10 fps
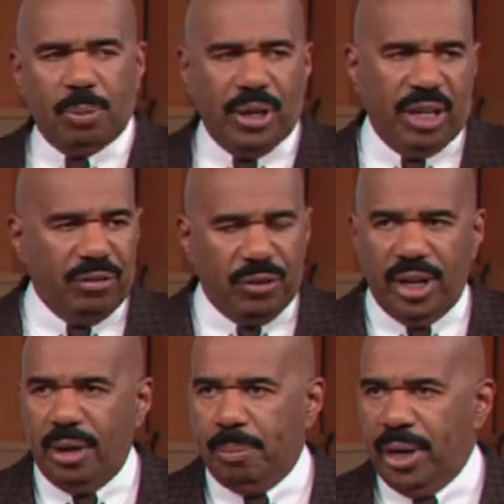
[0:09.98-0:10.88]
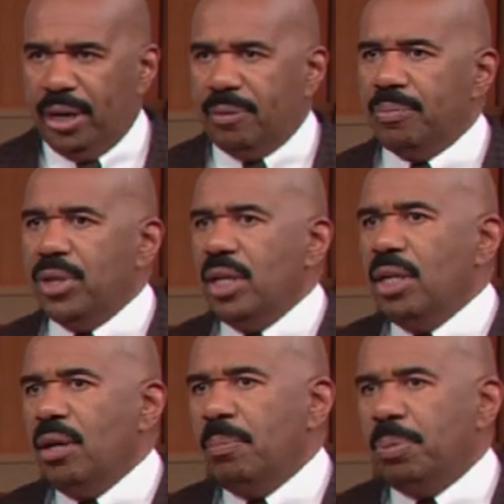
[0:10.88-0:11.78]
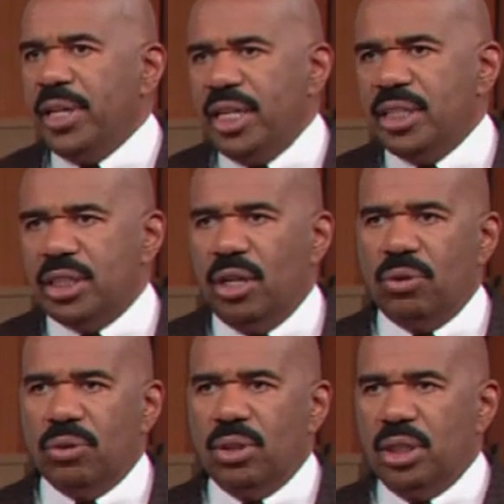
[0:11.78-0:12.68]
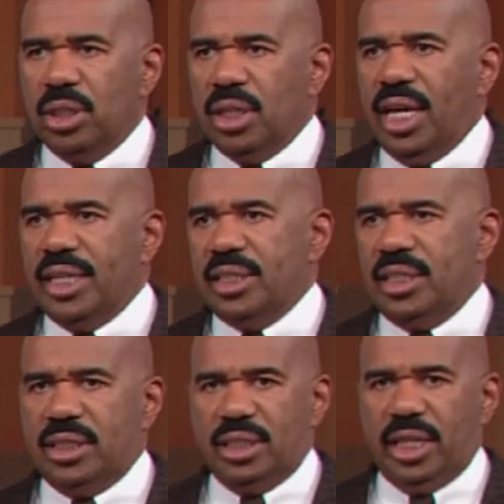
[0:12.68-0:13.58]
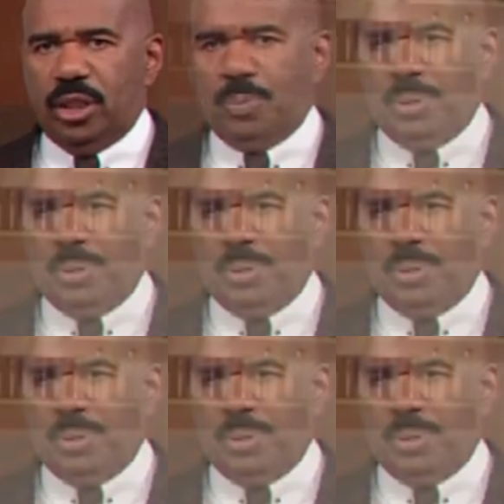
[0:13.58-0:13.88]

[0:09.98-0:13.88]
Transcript: plan for that matter, please don't look like these next